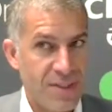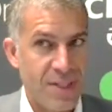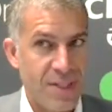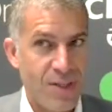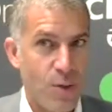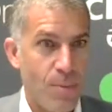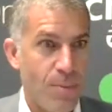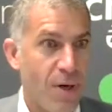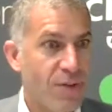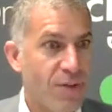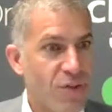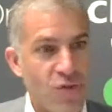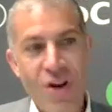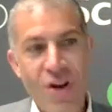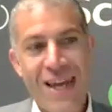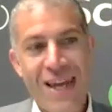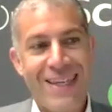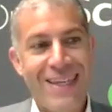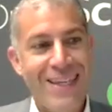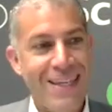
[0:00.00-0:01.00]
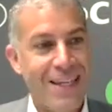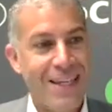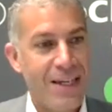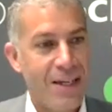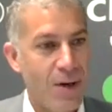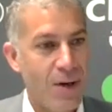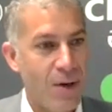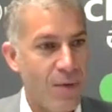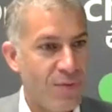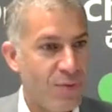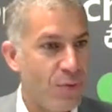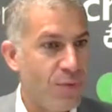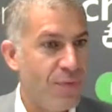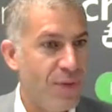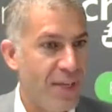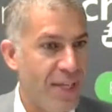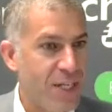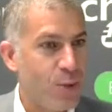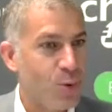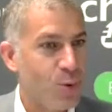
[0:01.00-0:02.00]
think about tracking of the
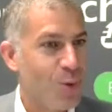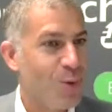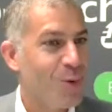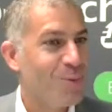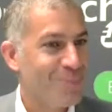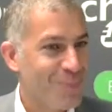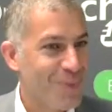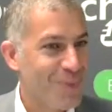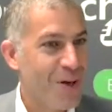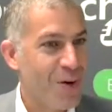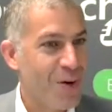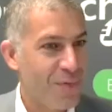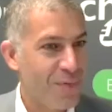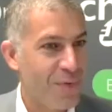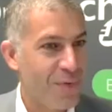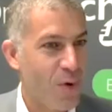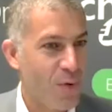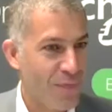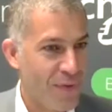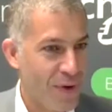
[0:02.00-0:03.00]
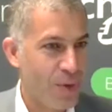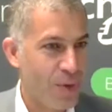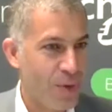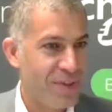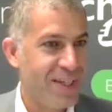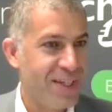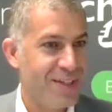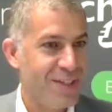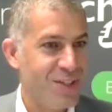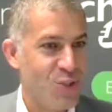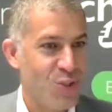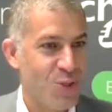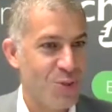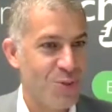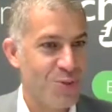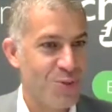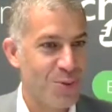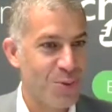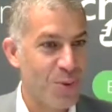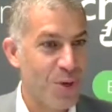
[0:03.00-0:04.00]
vehicle of our
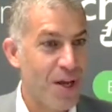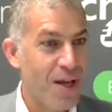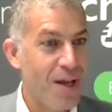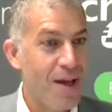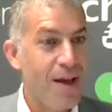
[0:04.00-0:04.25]
technicians. So